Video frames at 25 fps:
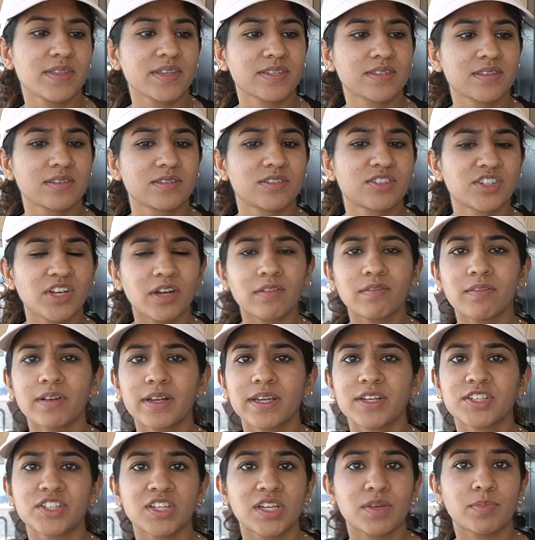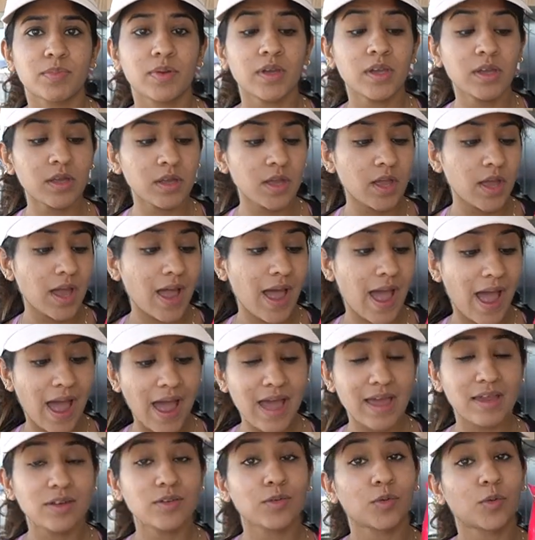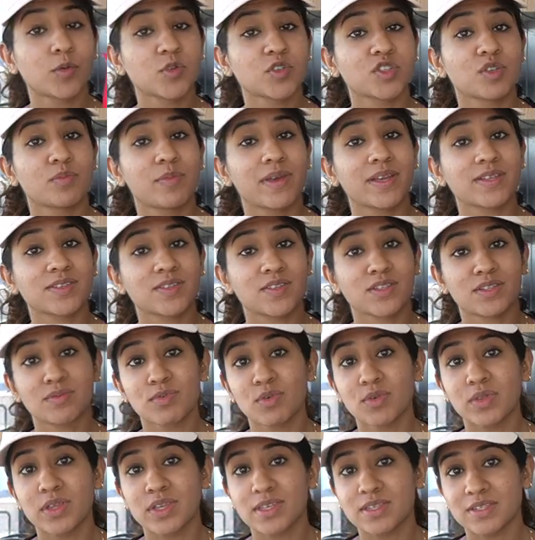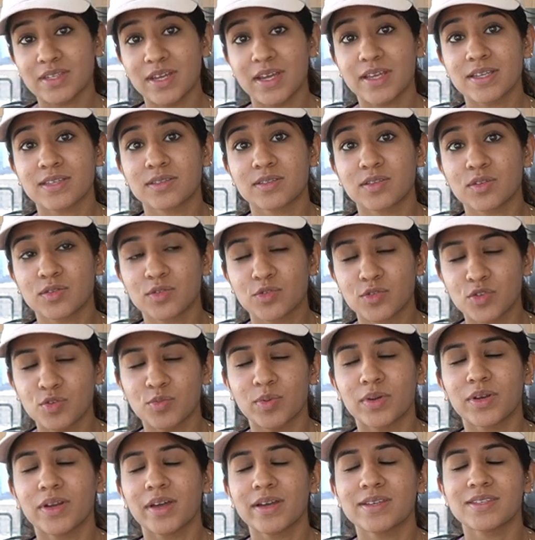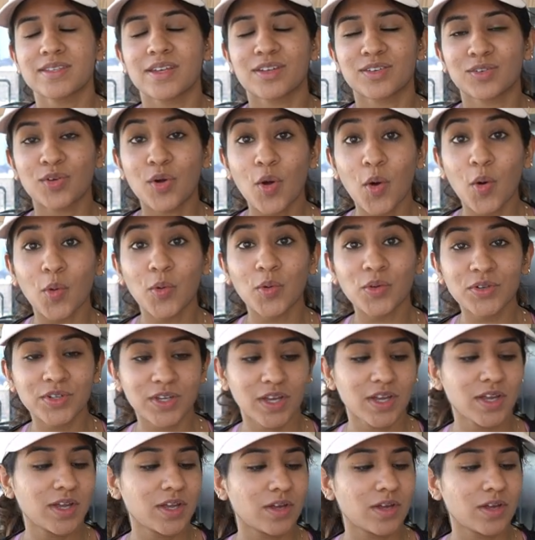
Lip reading: This is generally cheaper and also makes the smoothies taste super nice and cold,